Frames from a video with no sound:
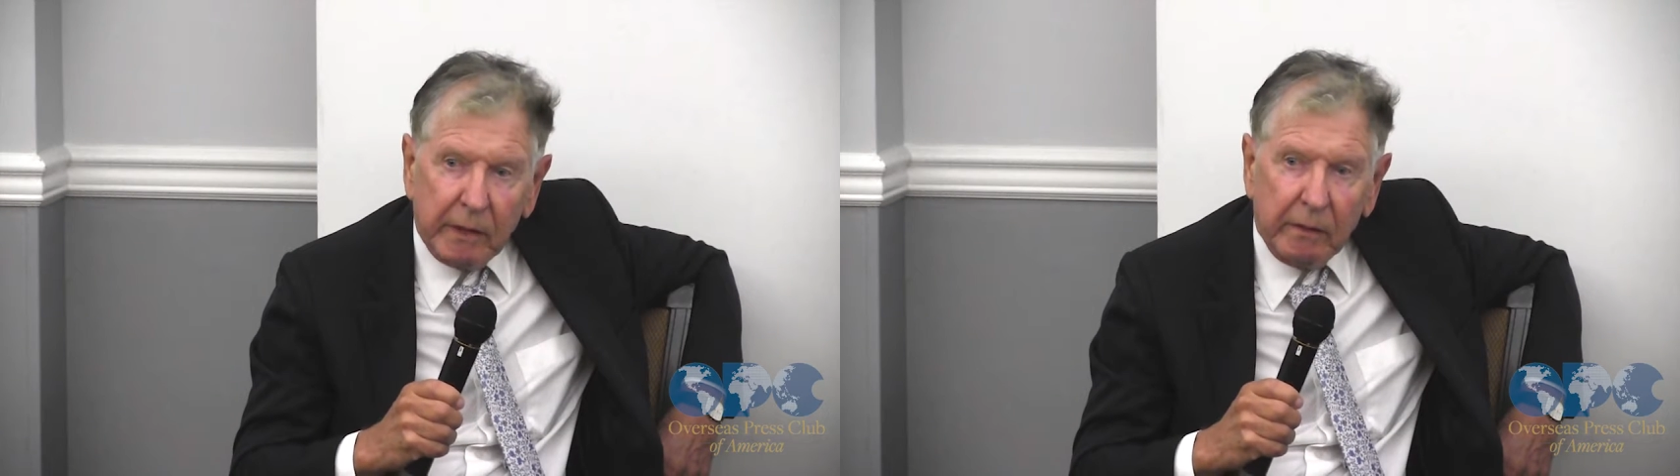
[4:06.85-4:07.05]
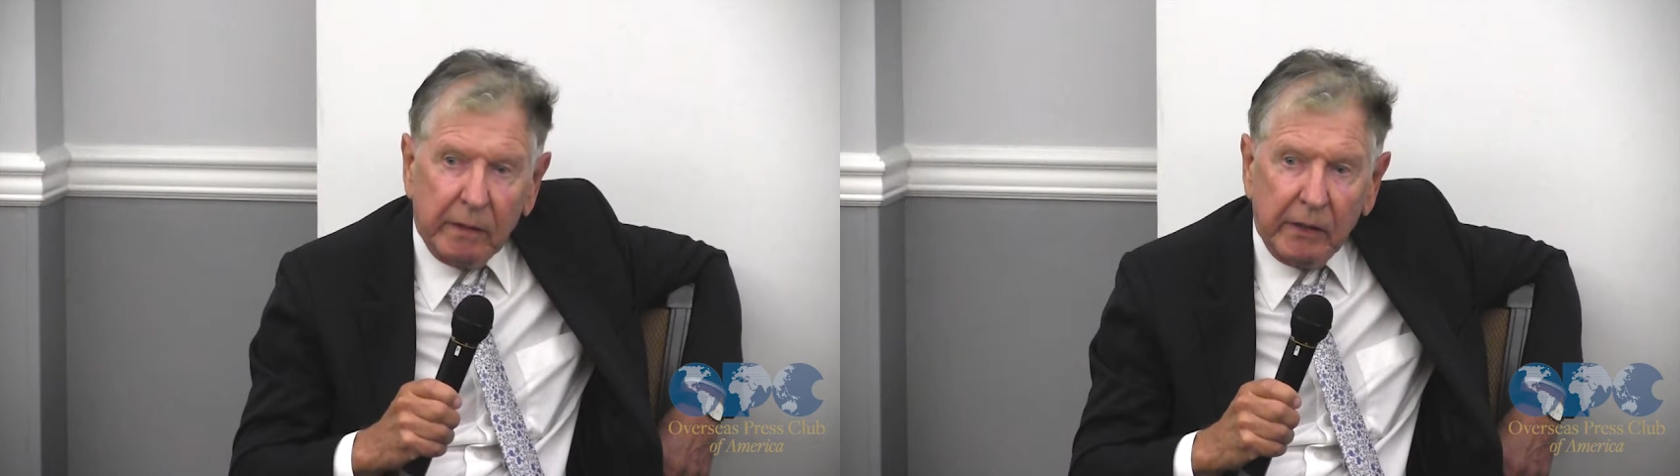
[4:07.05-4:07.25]

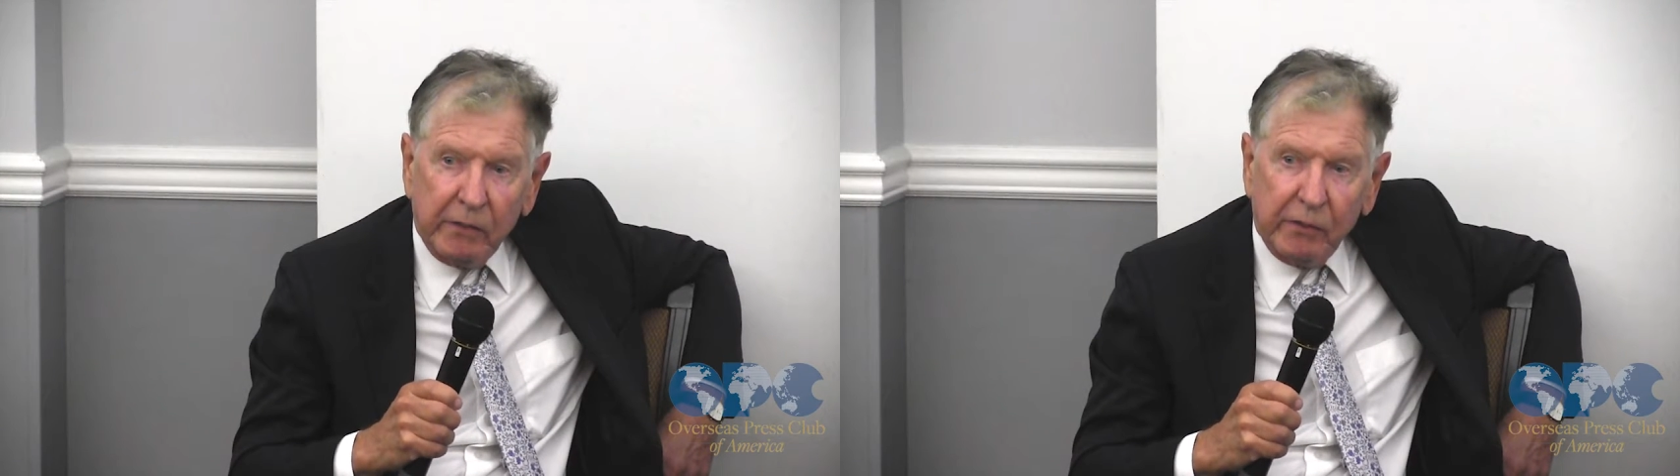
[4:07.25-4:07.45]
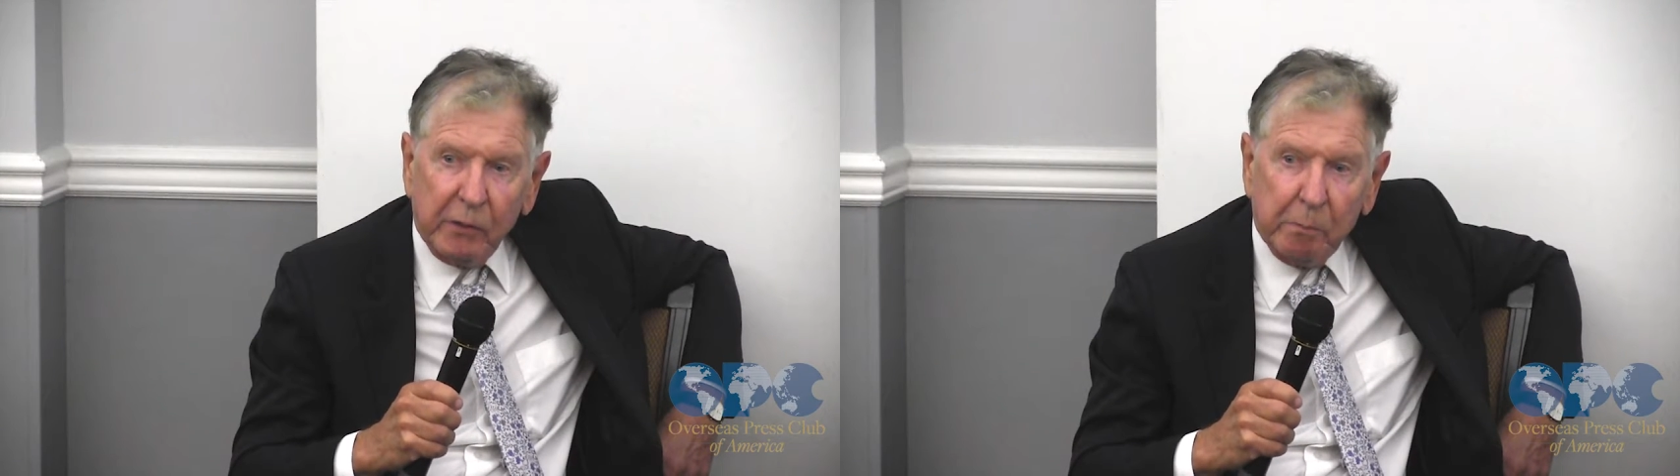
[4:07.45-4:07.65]
there
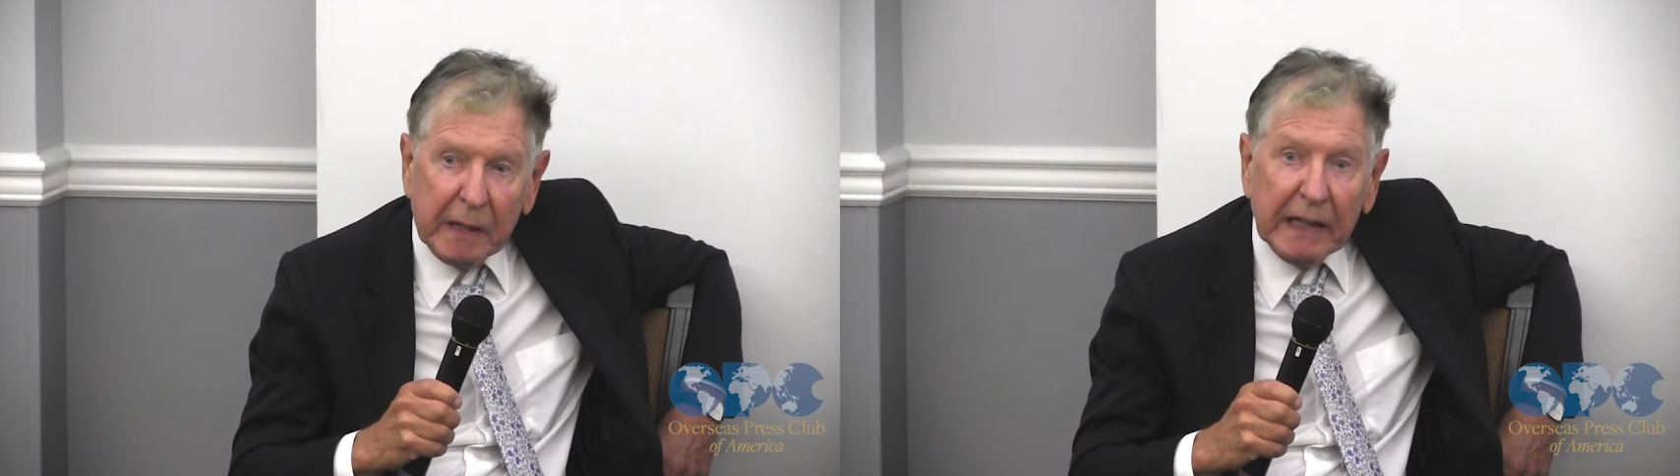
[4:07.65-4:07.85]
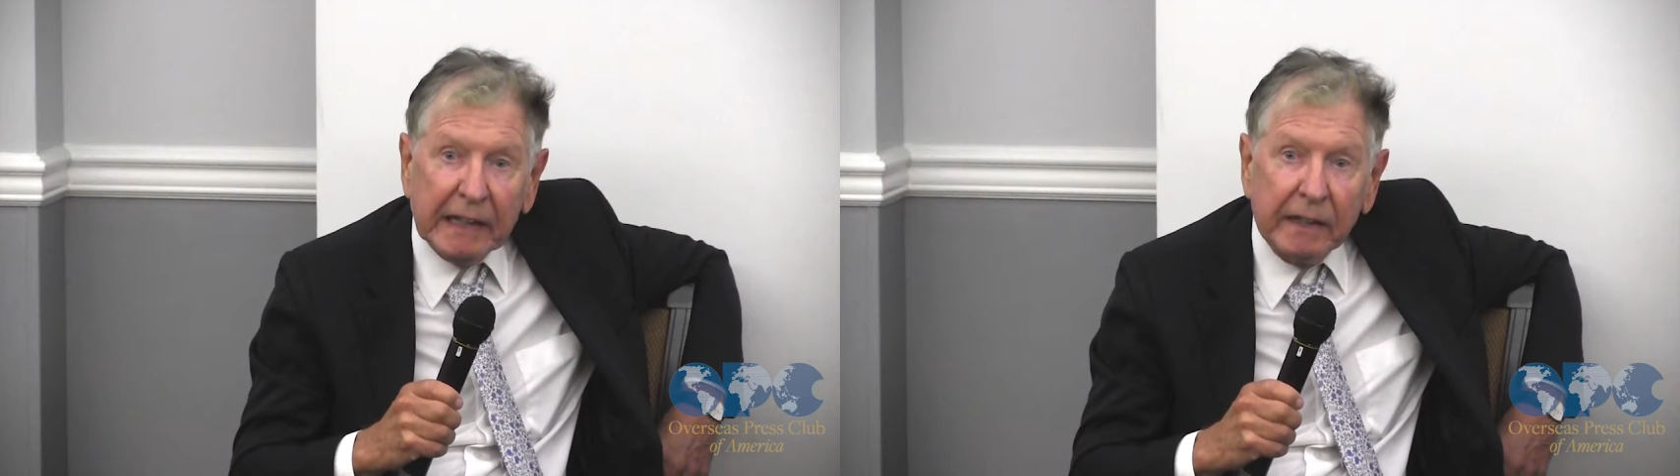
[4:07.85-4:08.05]
needs to
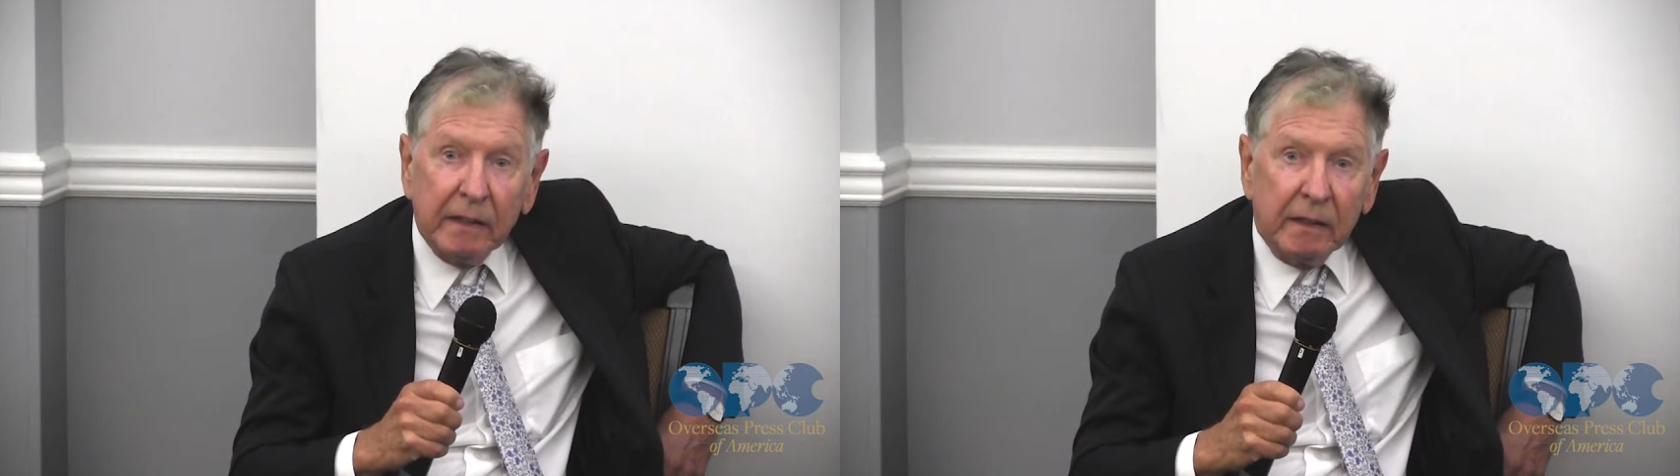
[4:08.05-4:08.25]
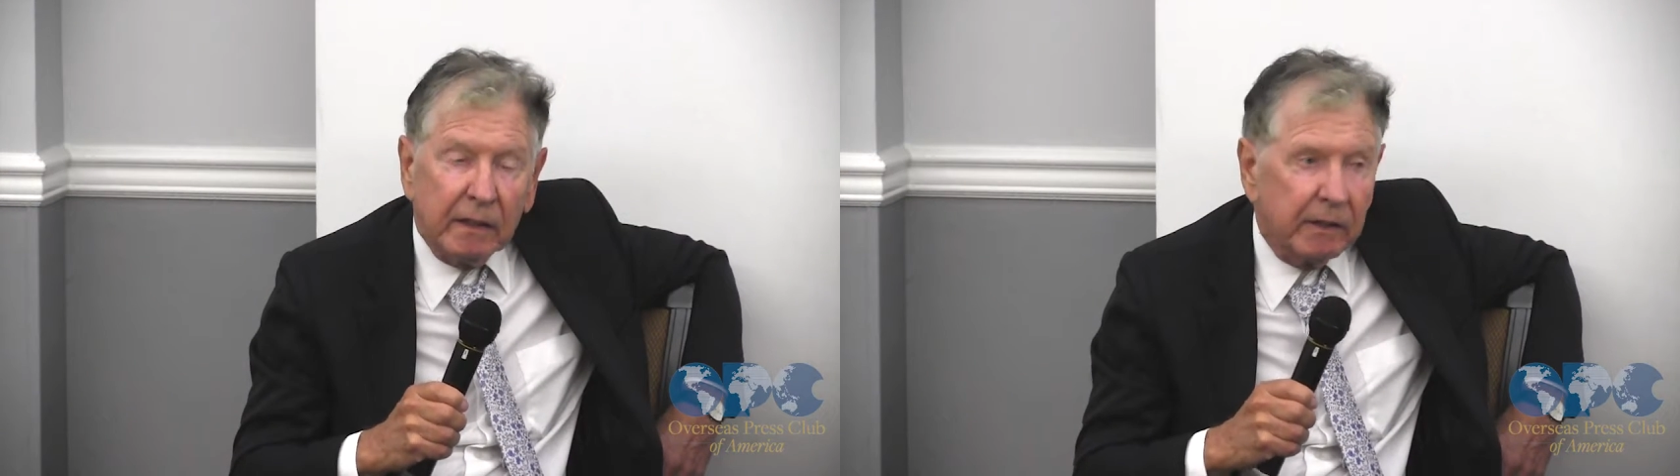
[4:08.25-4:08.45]
be